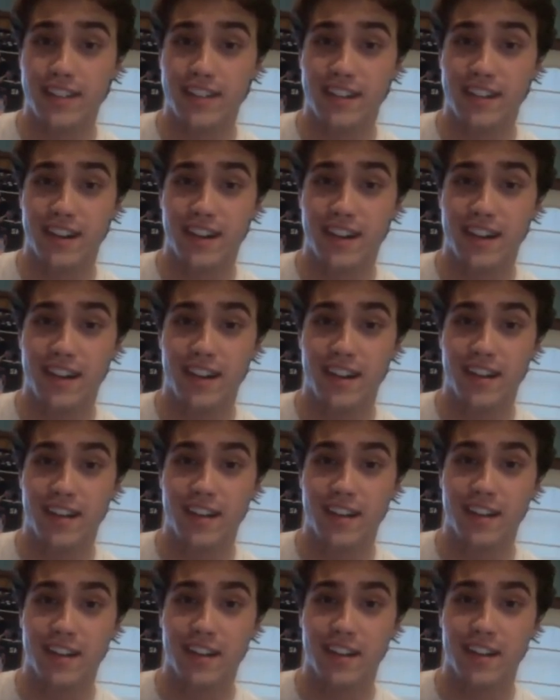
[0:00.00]
Uh,
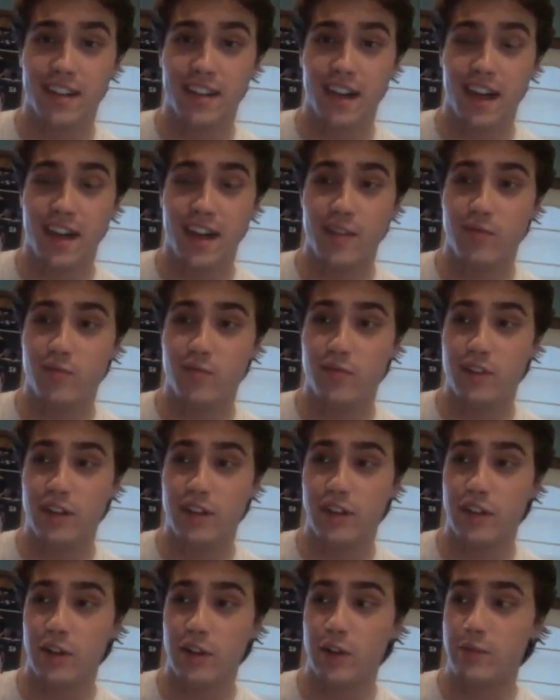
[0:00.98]
I did a
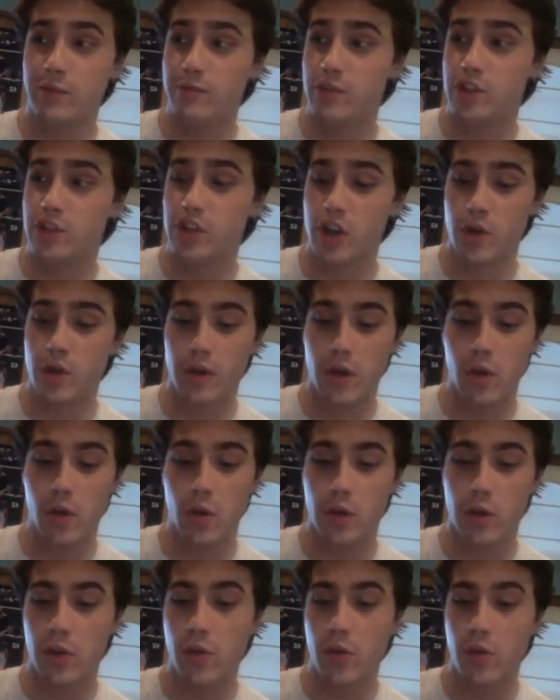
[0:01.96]
little show at a
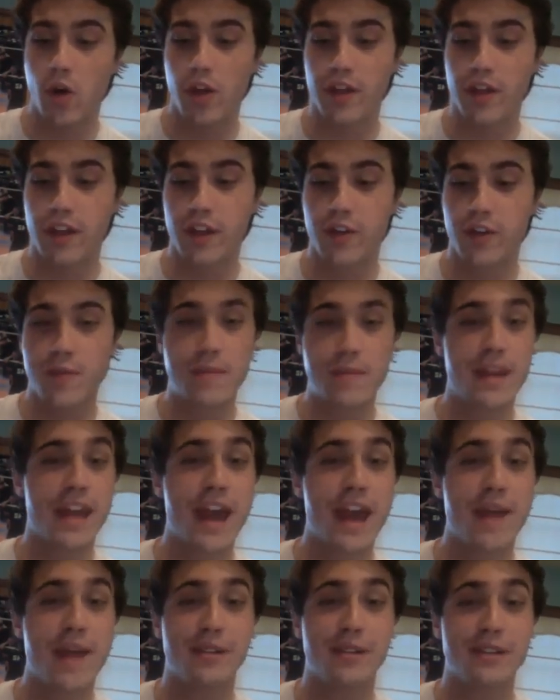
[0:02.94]
hole-in-the-wall theater in
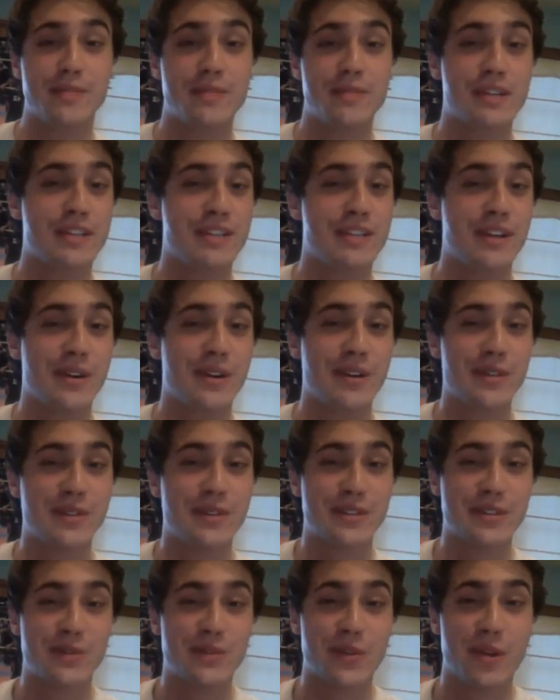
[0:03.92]
Minneapolis, Minnesota,
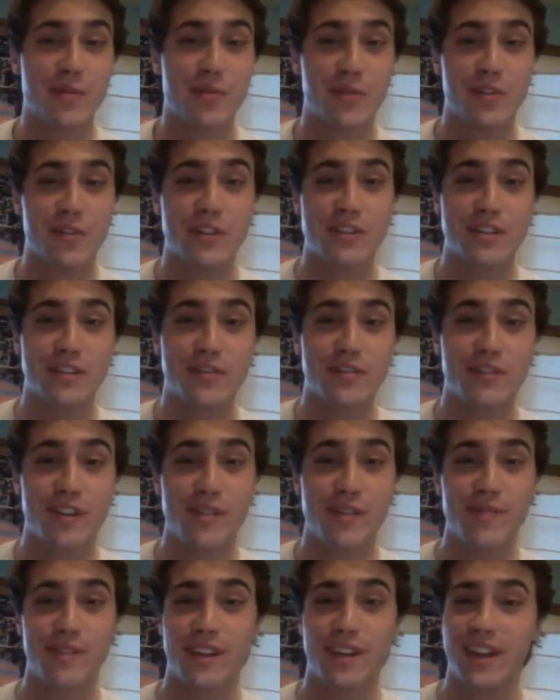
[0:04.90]
which is where I'm originally
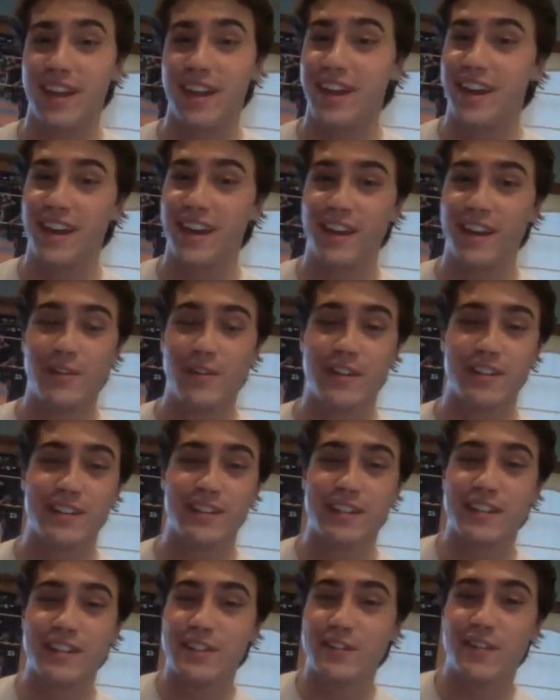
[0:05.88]
from, and the rest
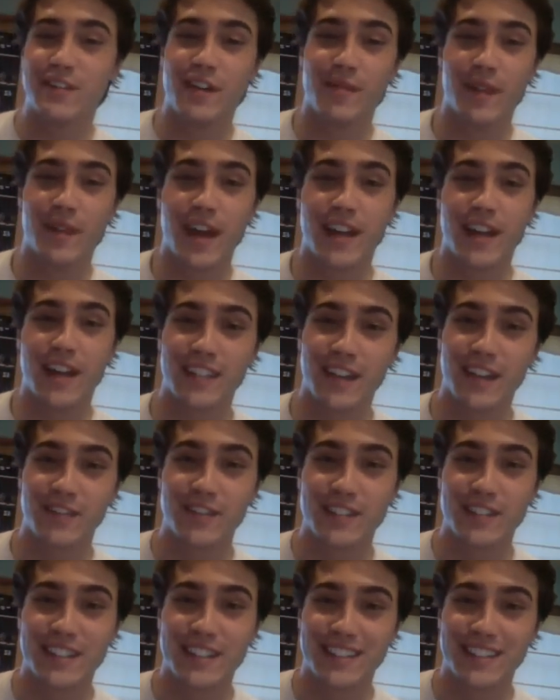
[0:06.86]
is history. I've been acting
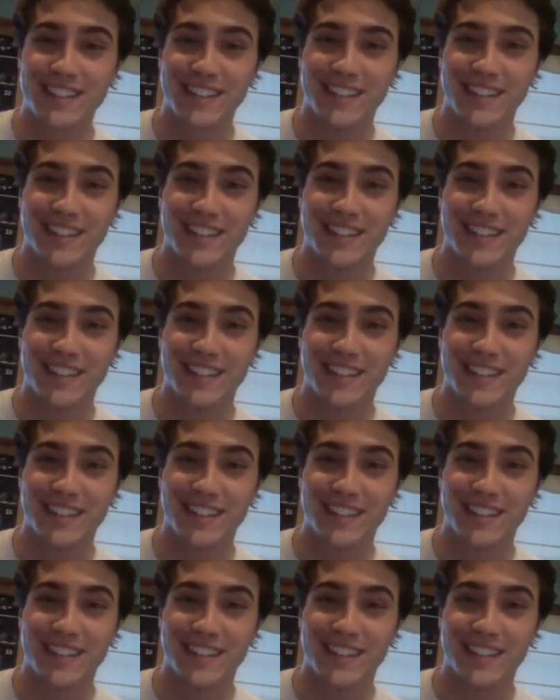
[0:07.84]
ever since.